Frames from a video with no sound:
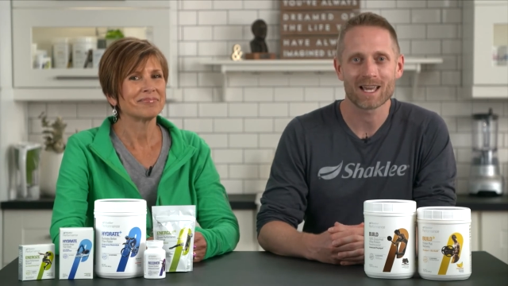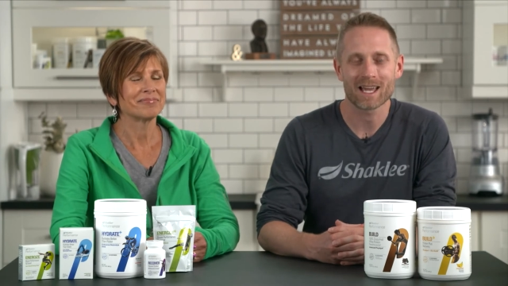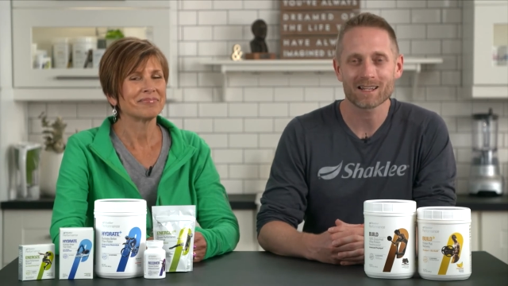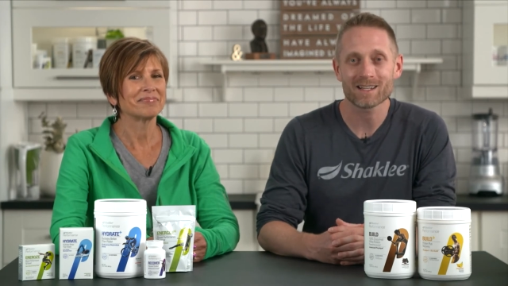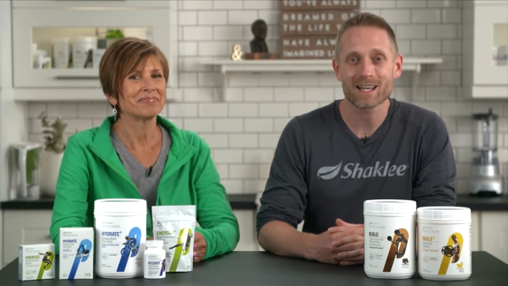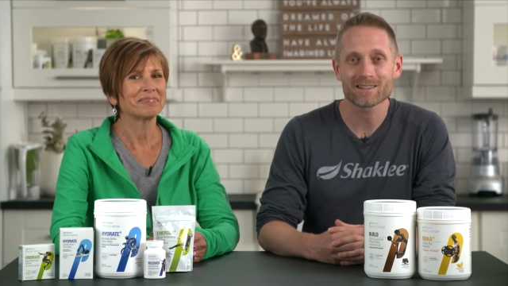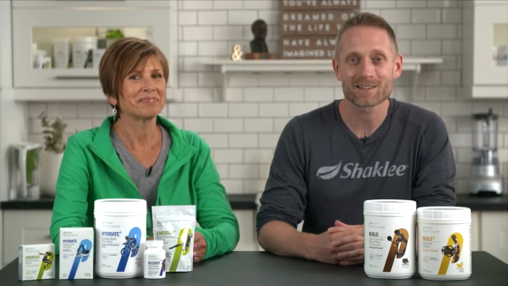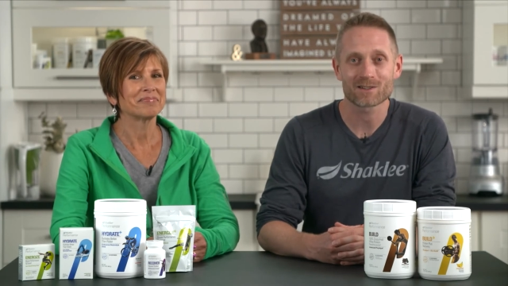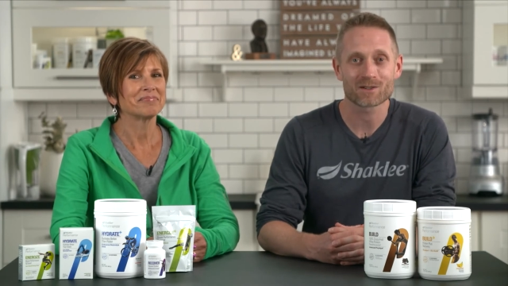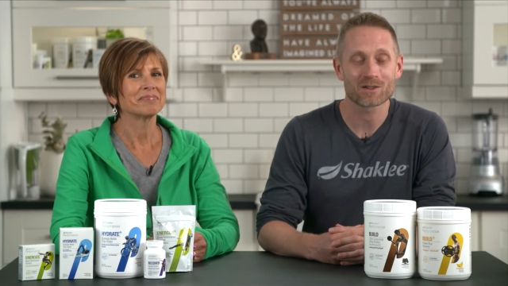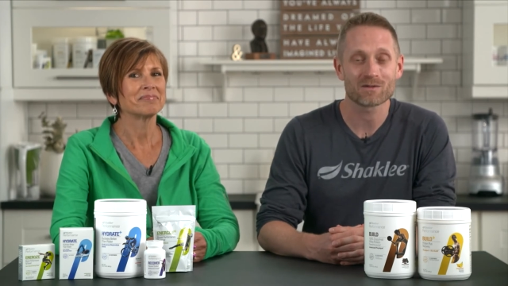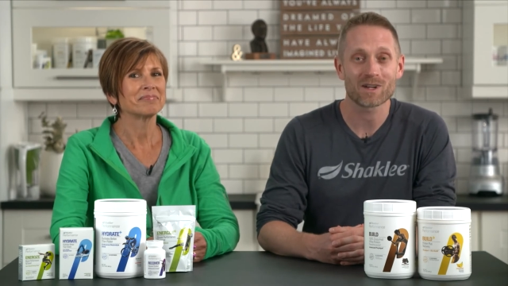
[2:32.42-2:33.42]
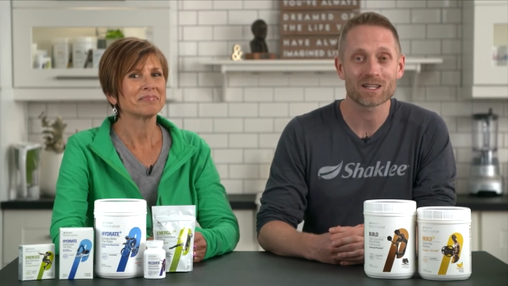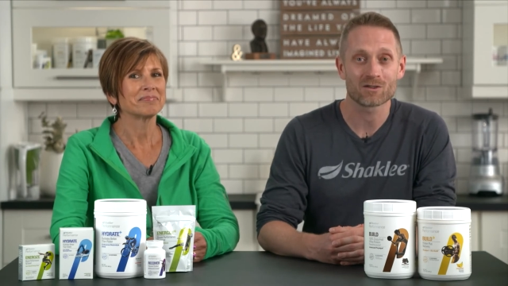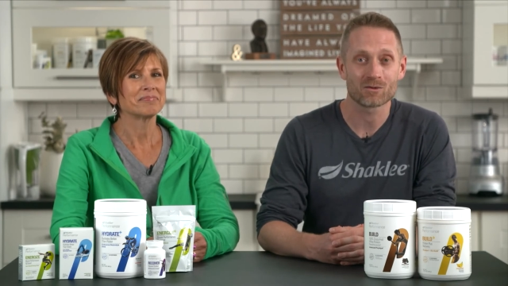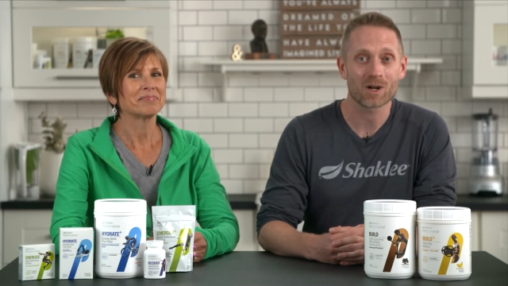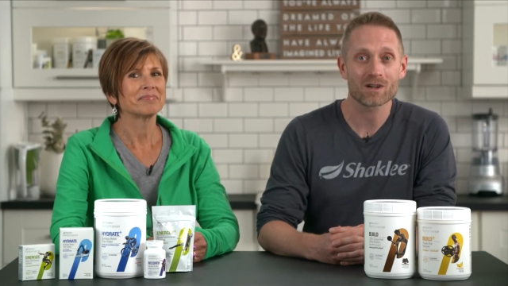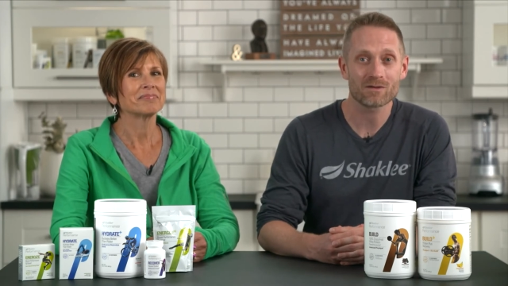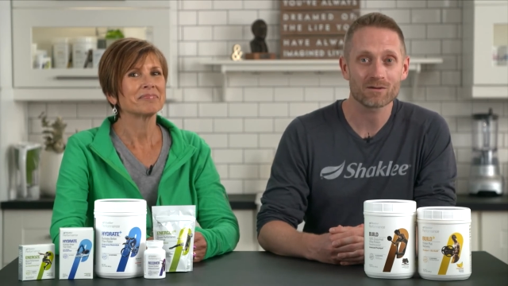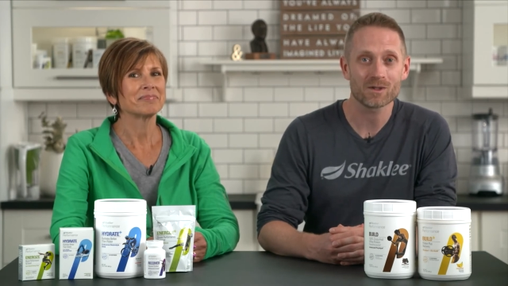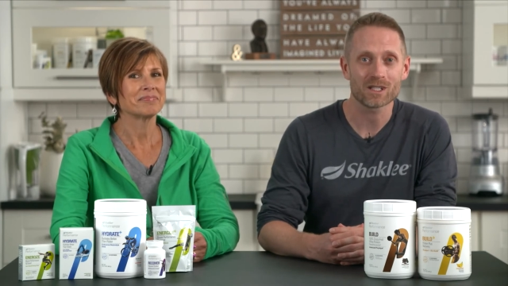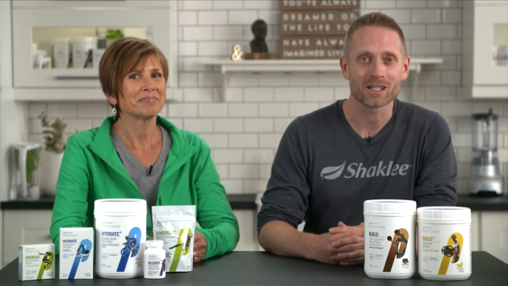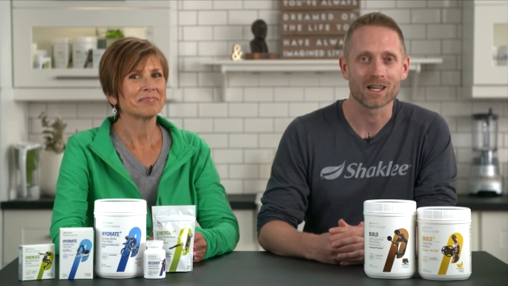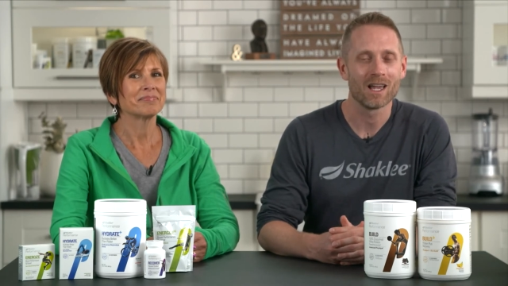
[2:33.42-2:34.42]
Speaker 1: analyzed and certified drug
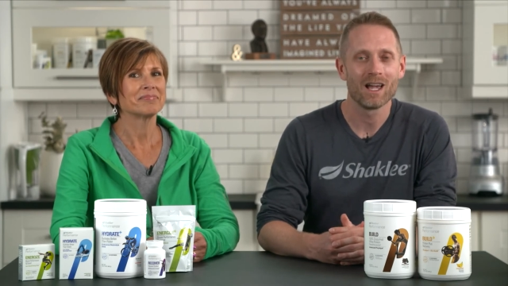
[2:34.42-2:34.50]
free